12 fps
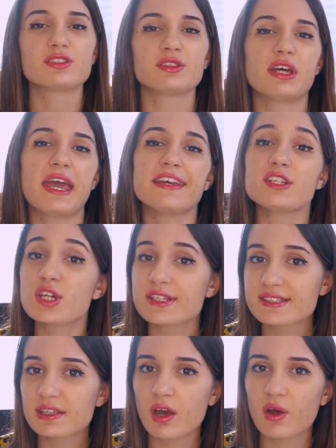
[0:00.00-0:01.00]
So the
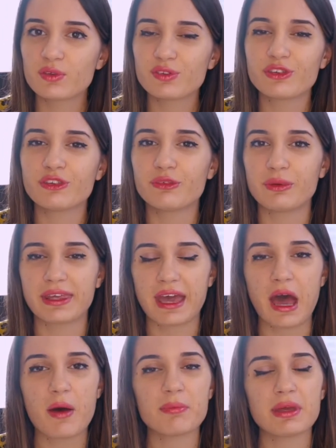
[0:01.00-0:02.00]
HS code, to
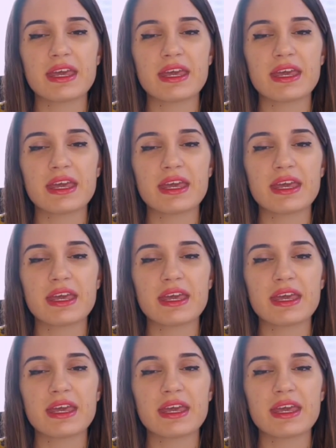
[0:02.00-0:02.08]
recap,